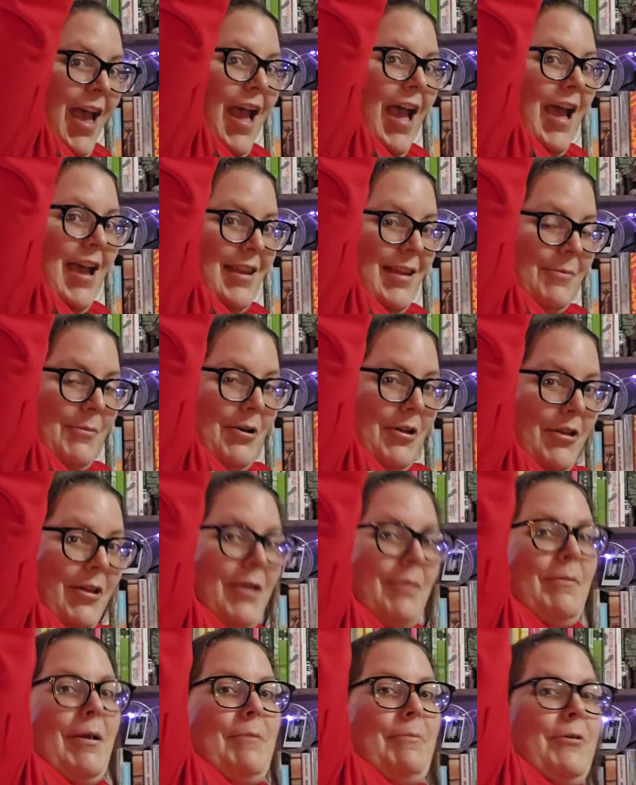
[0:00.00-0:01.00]
and I'm
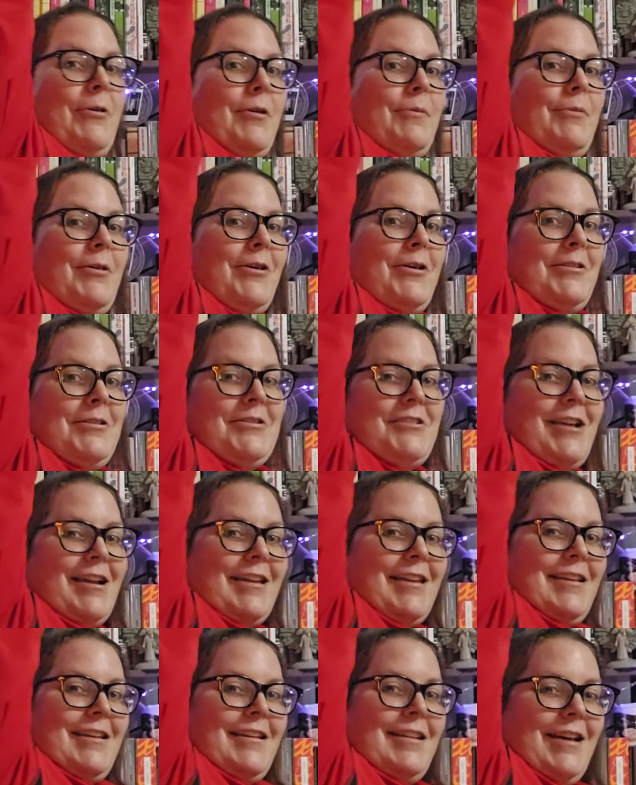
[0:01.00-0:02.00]
calling it my Pokemon
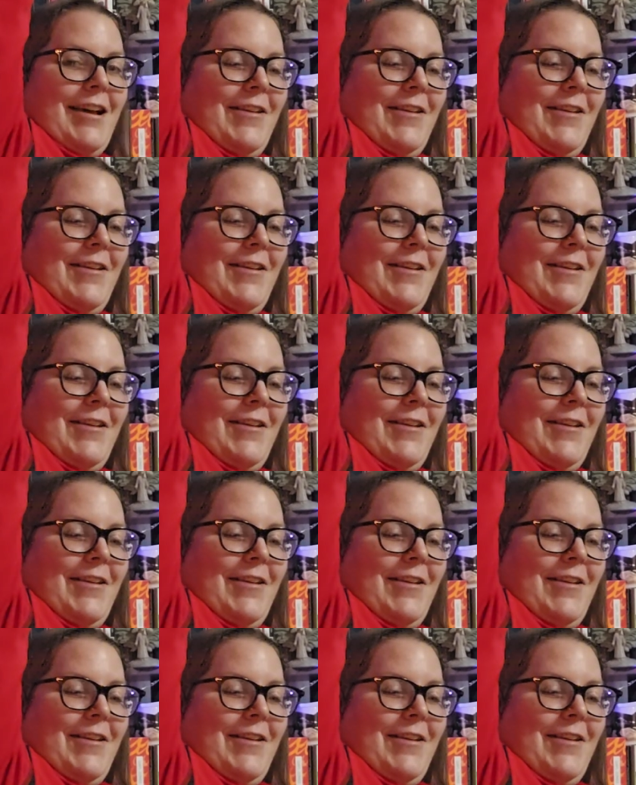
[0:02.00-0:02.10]
jacket.